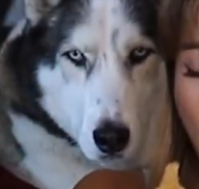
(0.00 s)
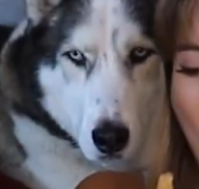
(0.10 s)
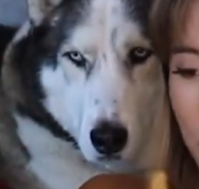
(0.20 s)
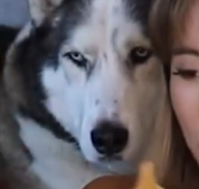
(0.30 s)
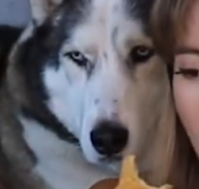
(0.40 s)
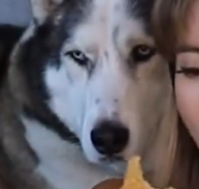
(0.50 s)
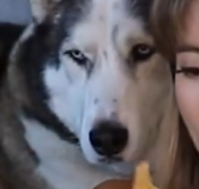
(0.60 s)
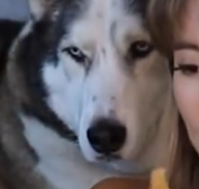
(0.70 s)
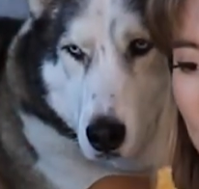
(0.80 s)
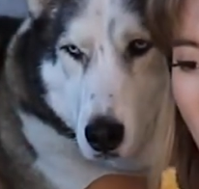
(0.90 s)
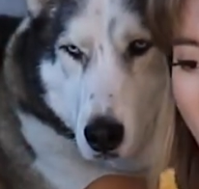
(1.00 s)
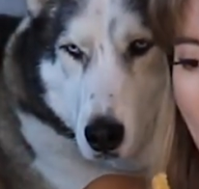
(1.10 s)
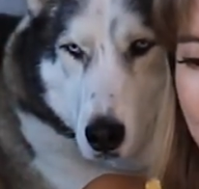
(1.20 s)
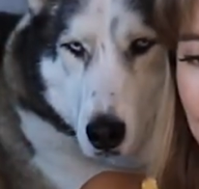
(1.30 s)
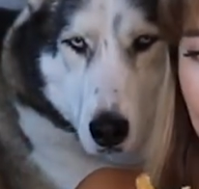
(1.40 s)

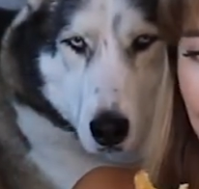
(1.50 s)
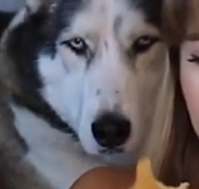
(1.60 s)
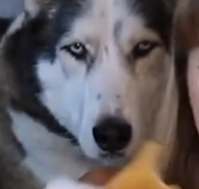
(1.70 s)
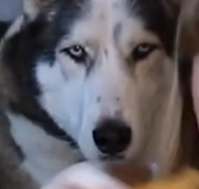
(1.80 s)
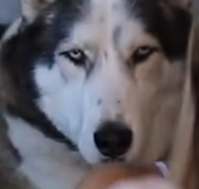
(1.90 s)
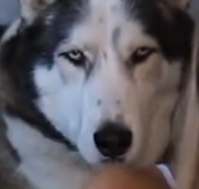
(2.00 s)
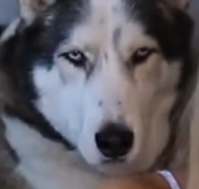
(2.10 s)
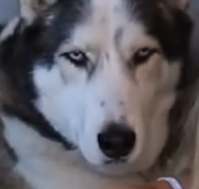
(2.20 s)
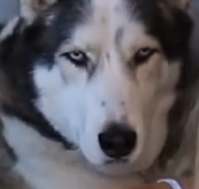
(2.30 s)
(silent)